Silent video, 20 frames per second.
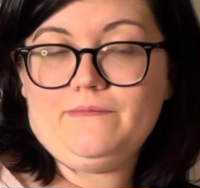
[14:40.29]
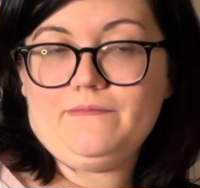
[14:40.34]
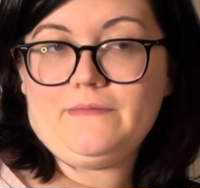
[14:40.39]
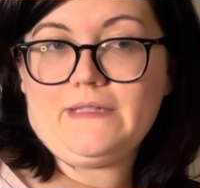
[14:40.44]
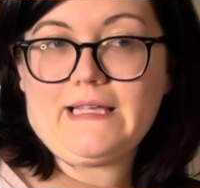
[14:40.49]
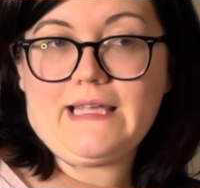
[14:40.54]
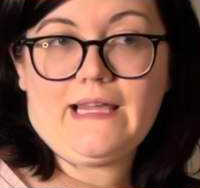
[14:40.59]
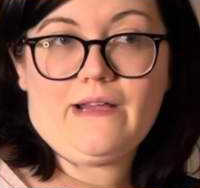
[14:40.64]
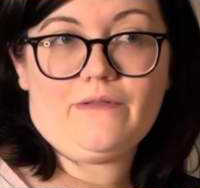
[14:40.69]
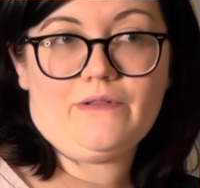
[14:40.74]

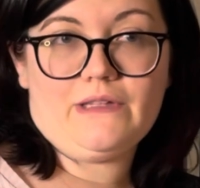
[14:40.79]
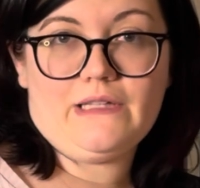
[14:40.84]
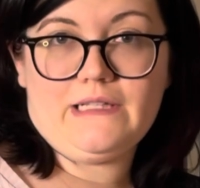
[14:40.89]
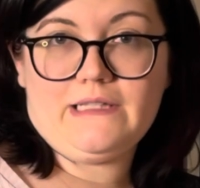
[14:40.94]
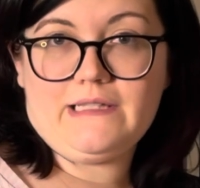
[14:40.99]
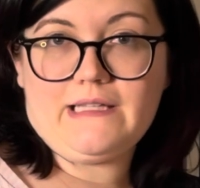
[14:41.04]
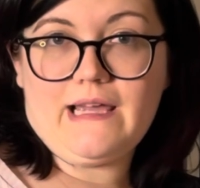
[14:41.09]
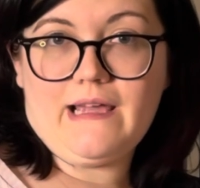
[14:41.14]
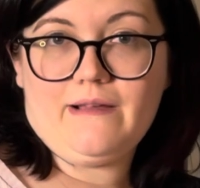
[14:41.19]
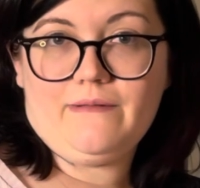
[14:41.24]
I can't really
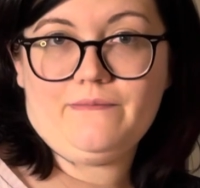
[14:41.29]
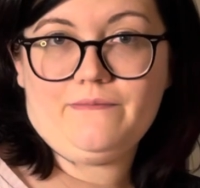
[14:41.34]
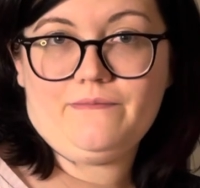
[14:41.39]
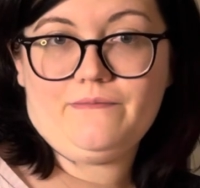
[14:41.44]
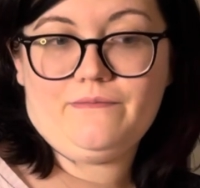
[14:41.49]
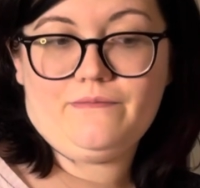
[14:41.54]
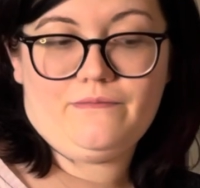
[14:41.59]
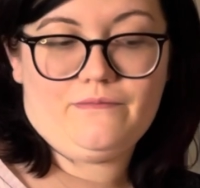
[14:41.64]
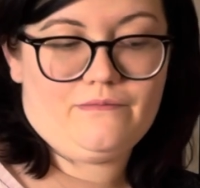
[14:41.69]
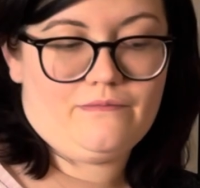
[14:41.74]
say.
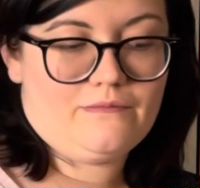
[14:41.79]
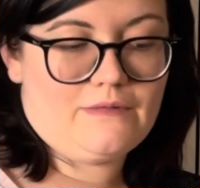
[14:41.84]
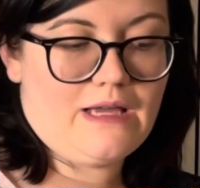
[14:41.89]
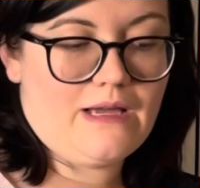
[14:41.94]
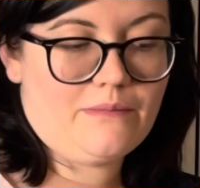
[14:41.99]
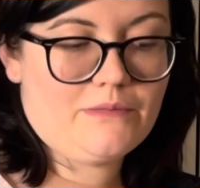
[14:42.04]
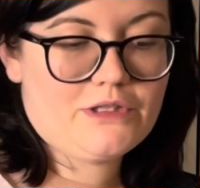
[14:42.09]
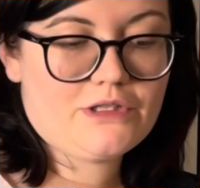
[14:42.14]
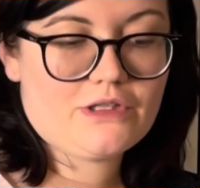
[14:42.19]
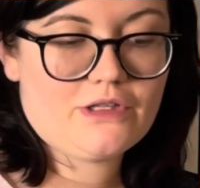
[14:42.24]

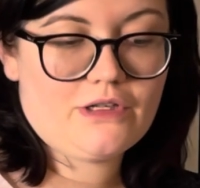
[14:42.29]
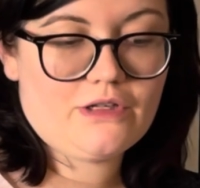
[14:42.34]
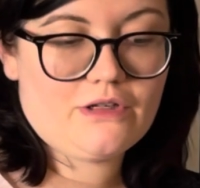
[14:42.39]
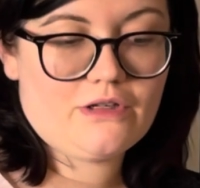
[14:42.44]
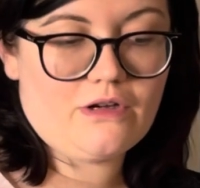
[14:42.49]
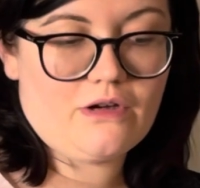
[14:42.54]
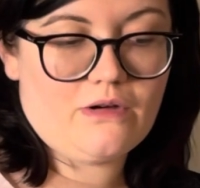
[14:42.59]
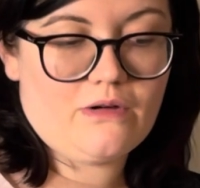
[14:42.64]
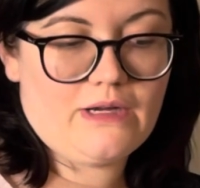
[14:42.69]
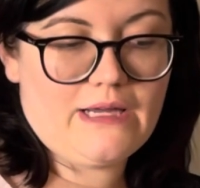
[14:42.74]
I'm just gonna
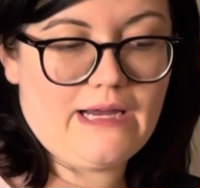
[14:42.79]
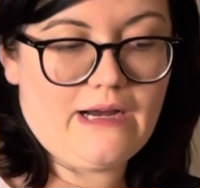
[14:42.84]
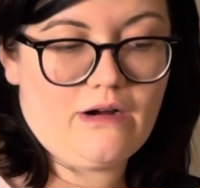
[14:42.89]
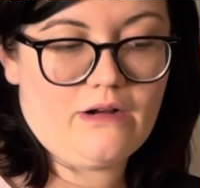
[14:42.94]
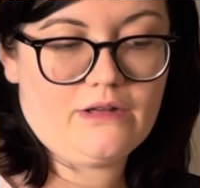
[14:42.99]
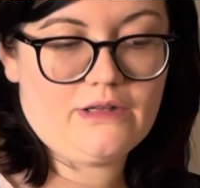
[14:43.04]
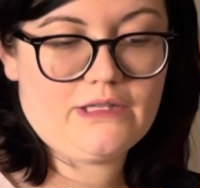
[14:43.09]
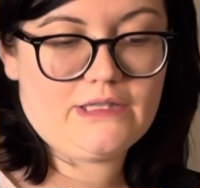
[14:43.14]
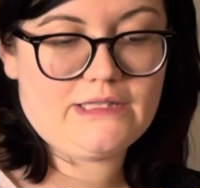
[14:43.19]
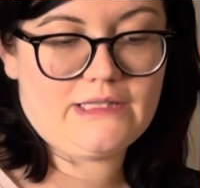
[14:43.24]
go err
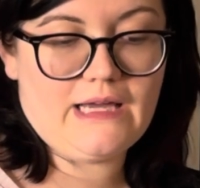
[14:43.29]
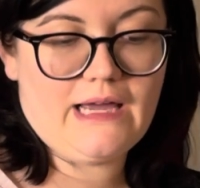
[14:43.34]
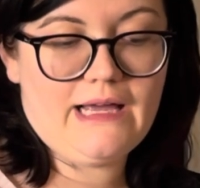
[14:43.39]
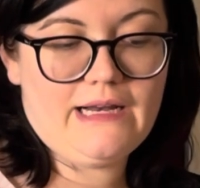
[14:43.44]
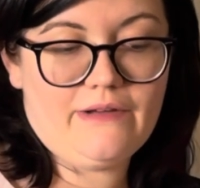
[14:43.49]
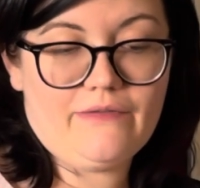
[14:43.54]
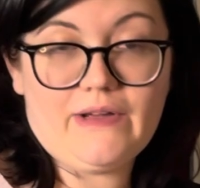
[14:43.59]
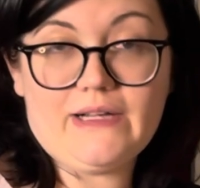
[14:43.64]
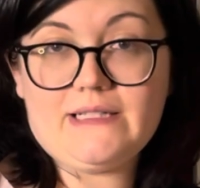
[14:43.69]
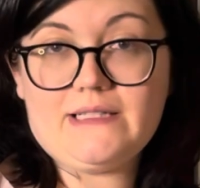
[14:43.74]
on the side
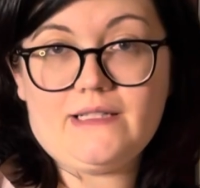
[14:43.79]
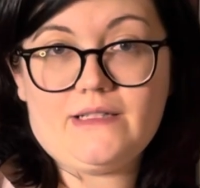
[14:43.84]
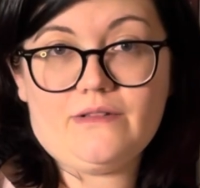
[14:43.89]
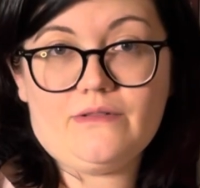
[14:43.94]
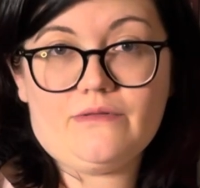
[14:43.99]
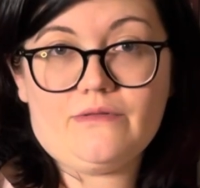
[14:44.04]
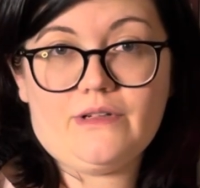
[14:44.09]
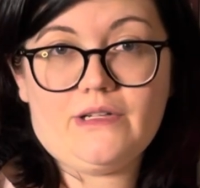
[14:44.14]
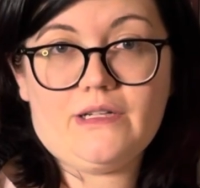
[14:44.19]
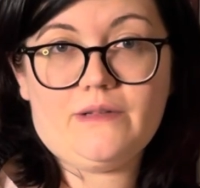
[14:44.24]
of I
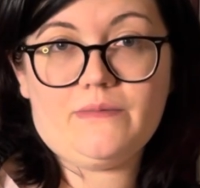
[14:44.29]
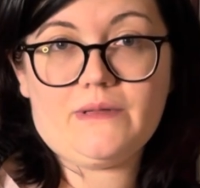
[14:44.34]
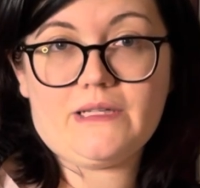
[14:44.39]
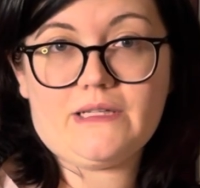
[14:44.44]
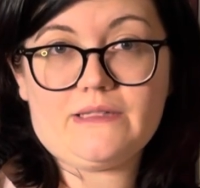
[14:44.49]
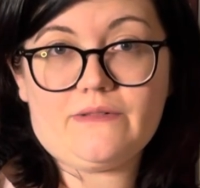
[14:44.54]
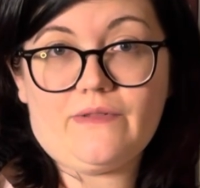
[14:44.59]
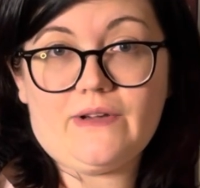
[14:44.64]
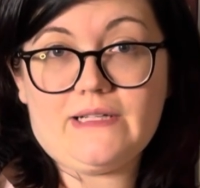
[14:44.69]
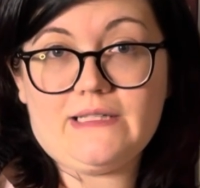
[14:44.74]
didn't read it,
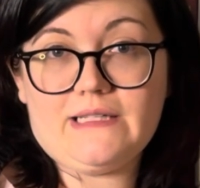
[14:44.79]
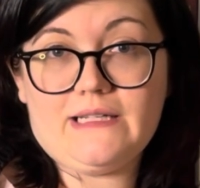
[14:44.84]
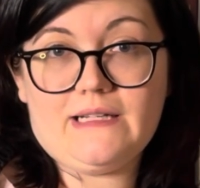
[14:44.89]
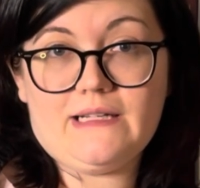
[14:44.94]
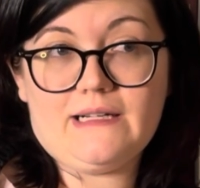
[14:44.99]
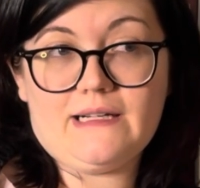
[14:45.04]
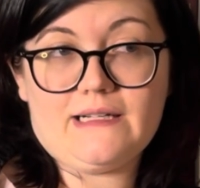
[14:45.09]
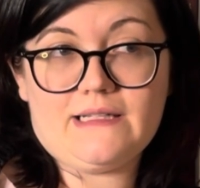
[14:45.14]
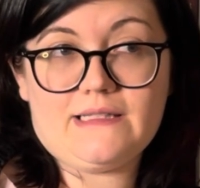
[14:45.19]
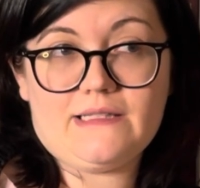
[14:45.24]
because if I did
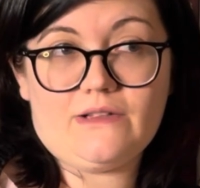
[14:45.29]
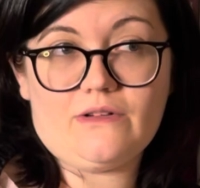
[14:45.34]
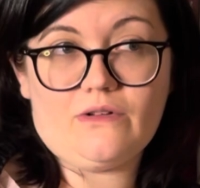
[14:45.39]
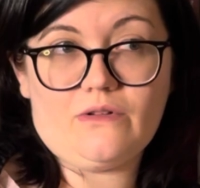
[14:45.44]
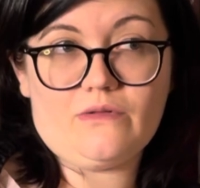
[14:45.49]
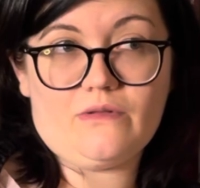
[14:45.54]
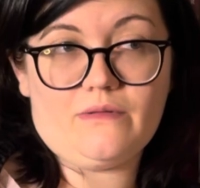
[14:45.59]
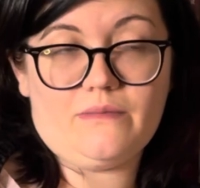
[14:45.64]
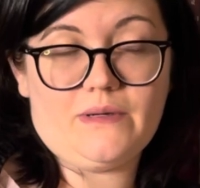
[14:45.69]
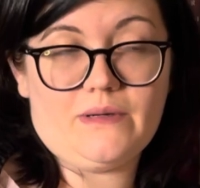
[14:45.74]
and I still
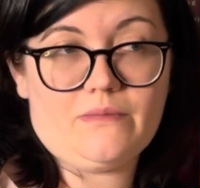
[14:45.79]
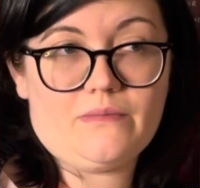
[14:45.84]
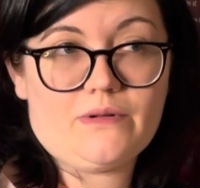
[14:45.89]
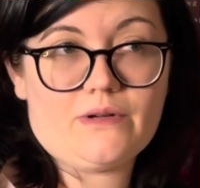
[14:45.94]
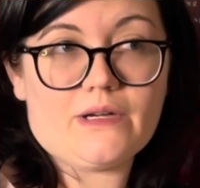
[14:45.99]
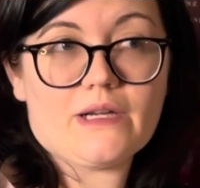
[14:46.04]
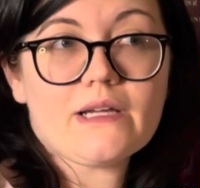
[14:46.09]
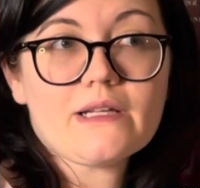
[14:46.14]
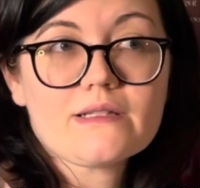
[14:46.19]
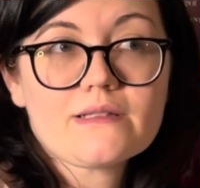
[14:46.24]
don't
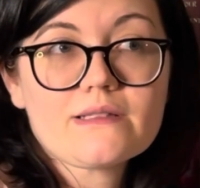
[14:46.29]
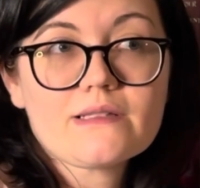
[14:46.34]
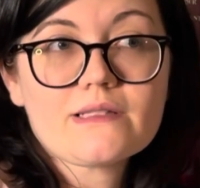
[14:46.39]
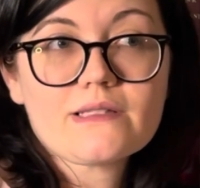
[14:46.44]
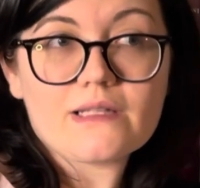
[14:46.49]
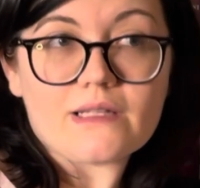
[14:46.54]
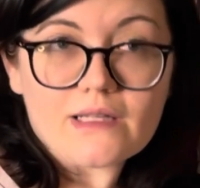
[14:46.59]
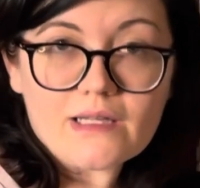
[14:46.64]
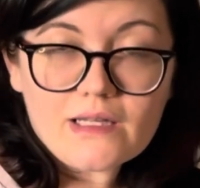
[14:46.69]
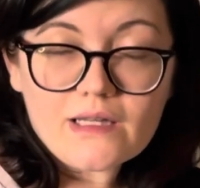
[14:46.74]
remember it,
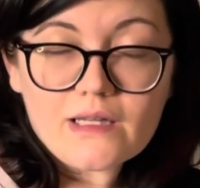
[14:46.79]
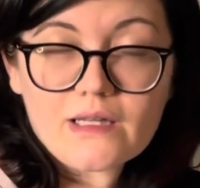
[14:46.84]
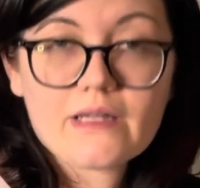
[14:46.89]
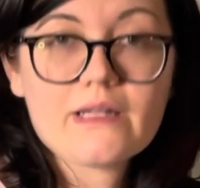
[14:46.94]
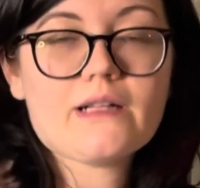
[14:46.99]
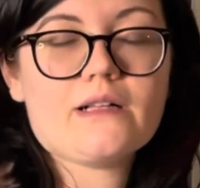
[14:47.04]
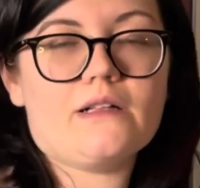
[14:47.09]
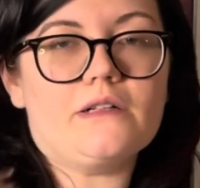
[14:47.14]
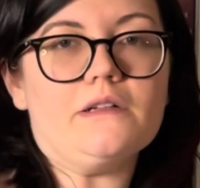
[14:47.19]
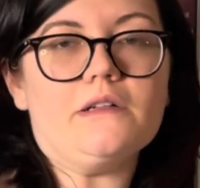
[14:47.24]

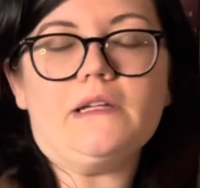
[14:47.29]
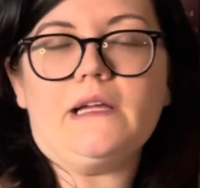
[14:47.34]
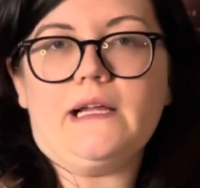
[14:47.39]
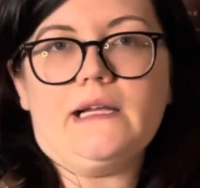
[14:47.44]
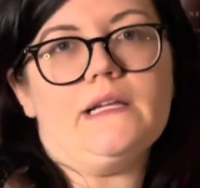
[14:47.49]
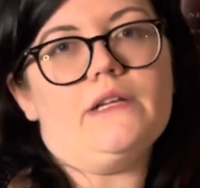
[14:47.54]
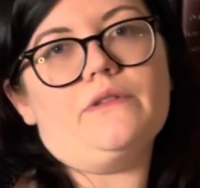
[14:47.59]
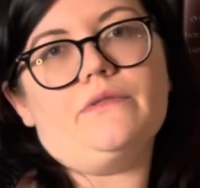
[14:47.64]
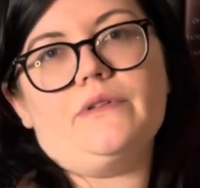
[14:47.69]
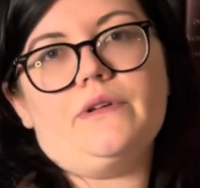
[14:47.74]
then clearly I
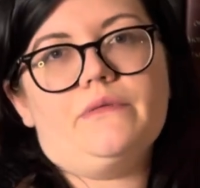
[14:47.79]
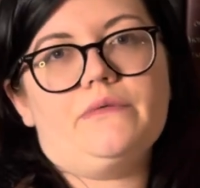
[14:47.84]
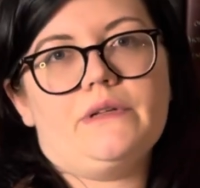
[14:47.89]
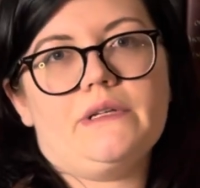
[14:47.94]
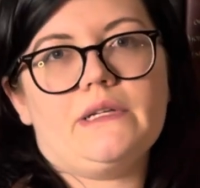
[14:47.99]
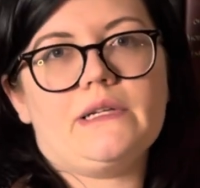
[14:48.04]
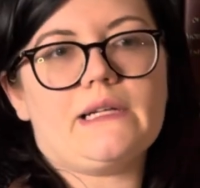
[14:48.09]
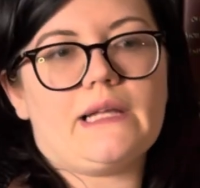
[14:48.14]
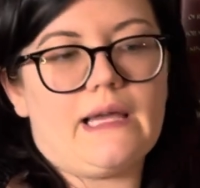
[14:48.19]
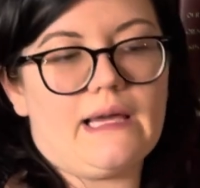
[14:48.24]
need to reread
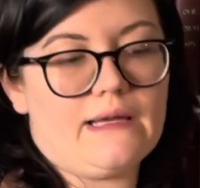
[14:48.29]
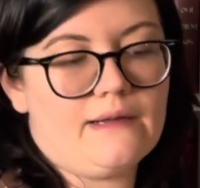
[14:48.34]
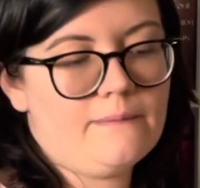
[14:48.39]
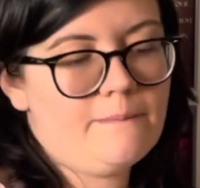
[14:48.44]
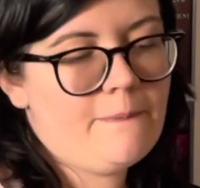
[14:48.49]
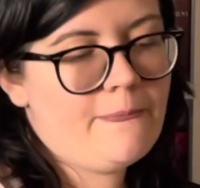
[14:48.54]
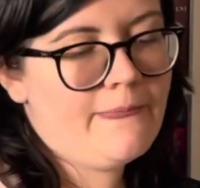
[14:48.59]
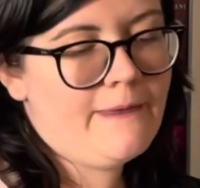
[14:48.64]
it again.